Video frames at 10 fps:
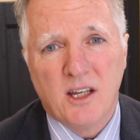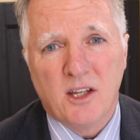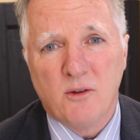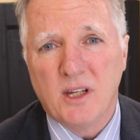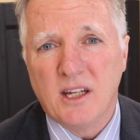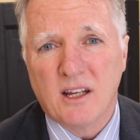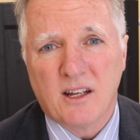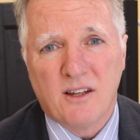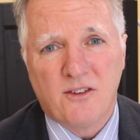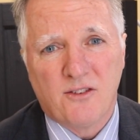you need
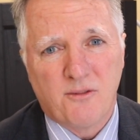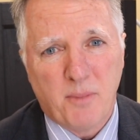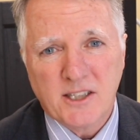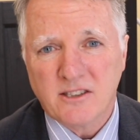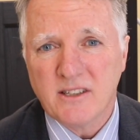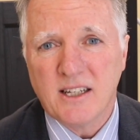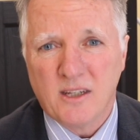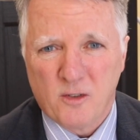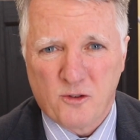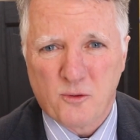
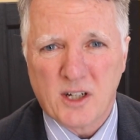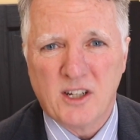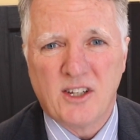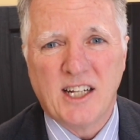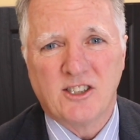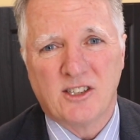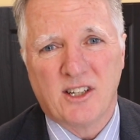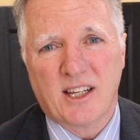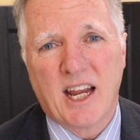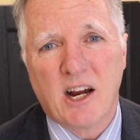especially strict attention to
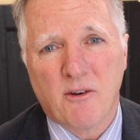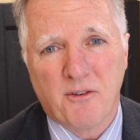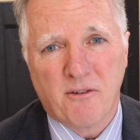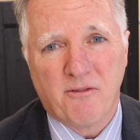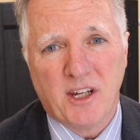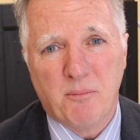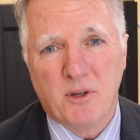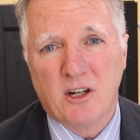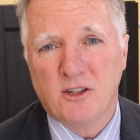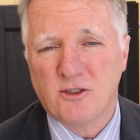the care of your feet,
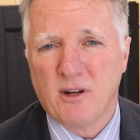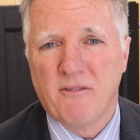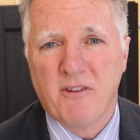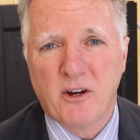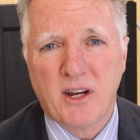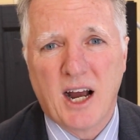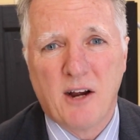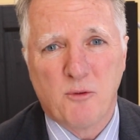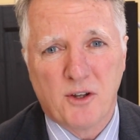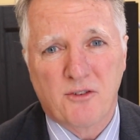because you're at very high
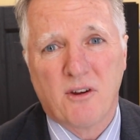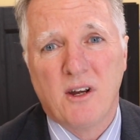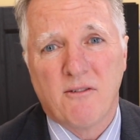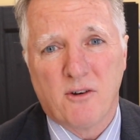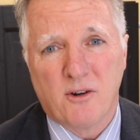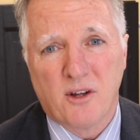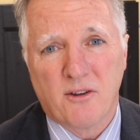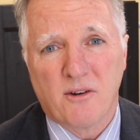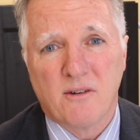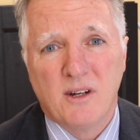risk for
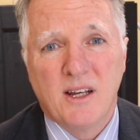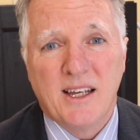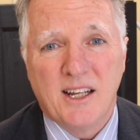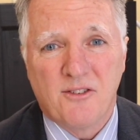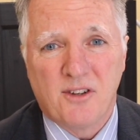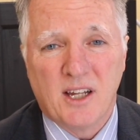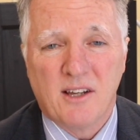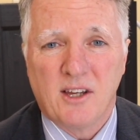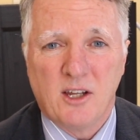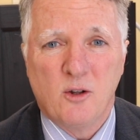another
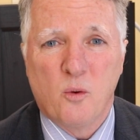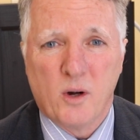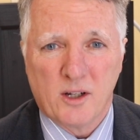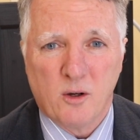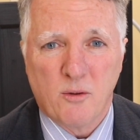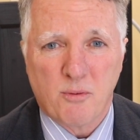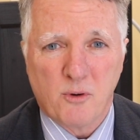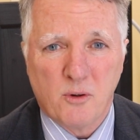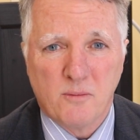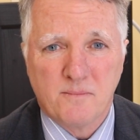incident that you don't want to go
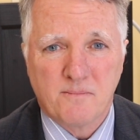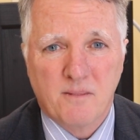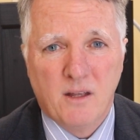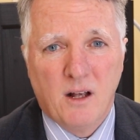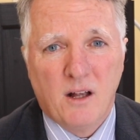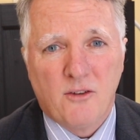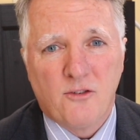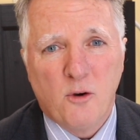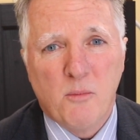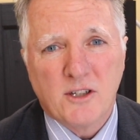through.
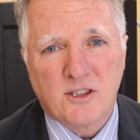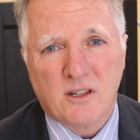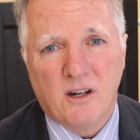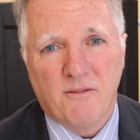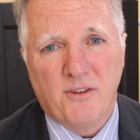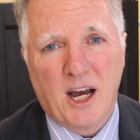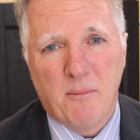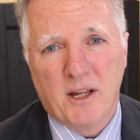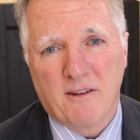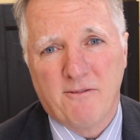So much of
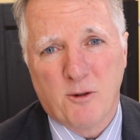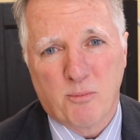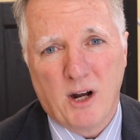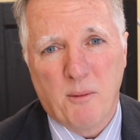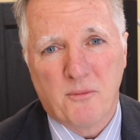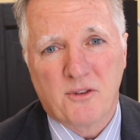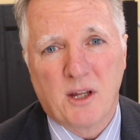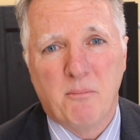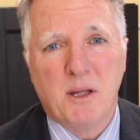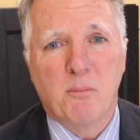diabetic foot problems
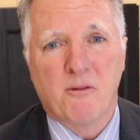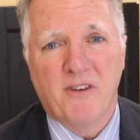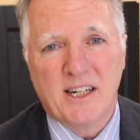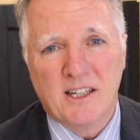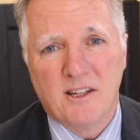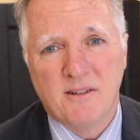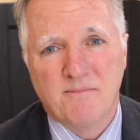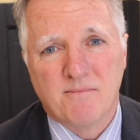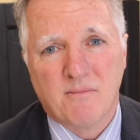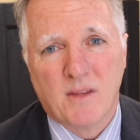can be prevented.
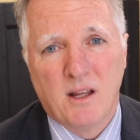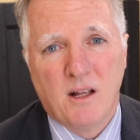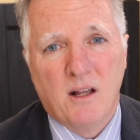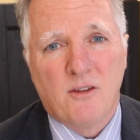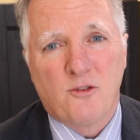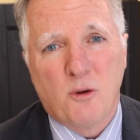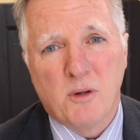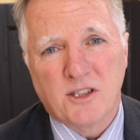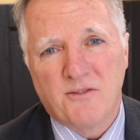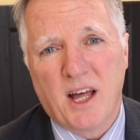So
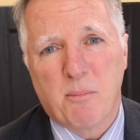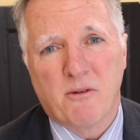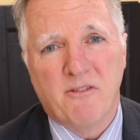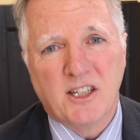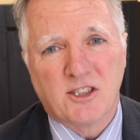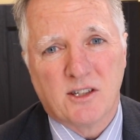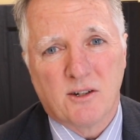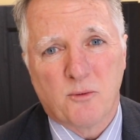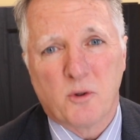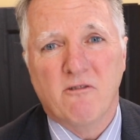much of that
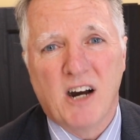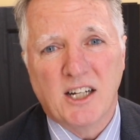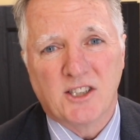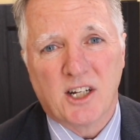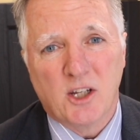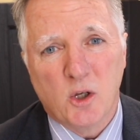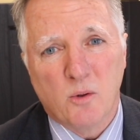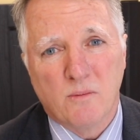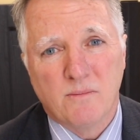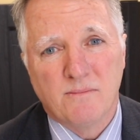prevention relies on you.